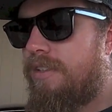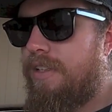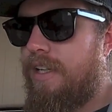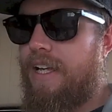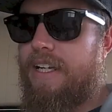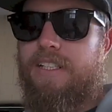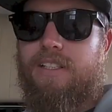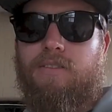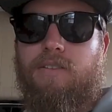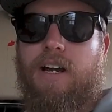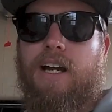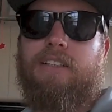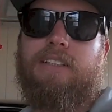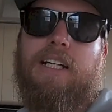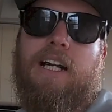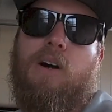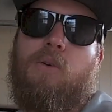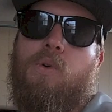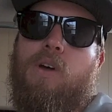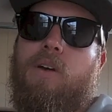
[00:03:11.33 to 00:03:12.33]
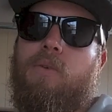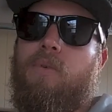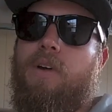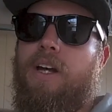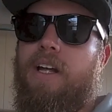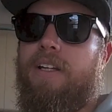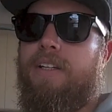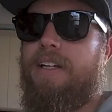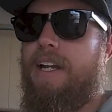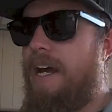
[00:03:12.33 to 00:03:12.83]
So that's the route that I
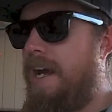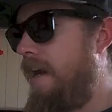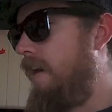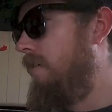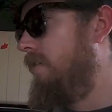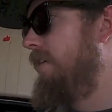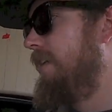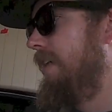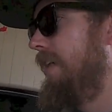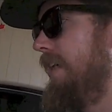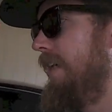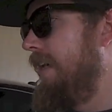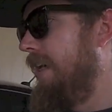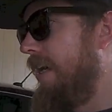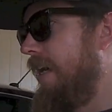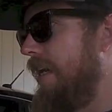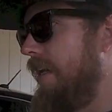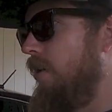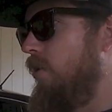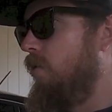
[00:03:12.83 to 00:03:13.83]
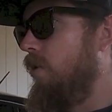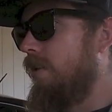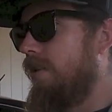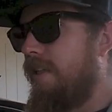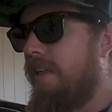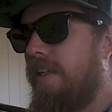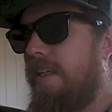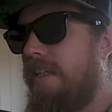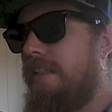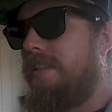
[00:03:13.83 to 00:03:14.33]
went with. Now,
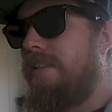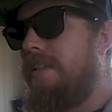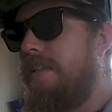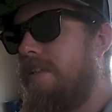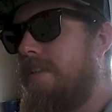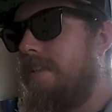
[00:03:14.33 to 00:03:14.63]
was it a good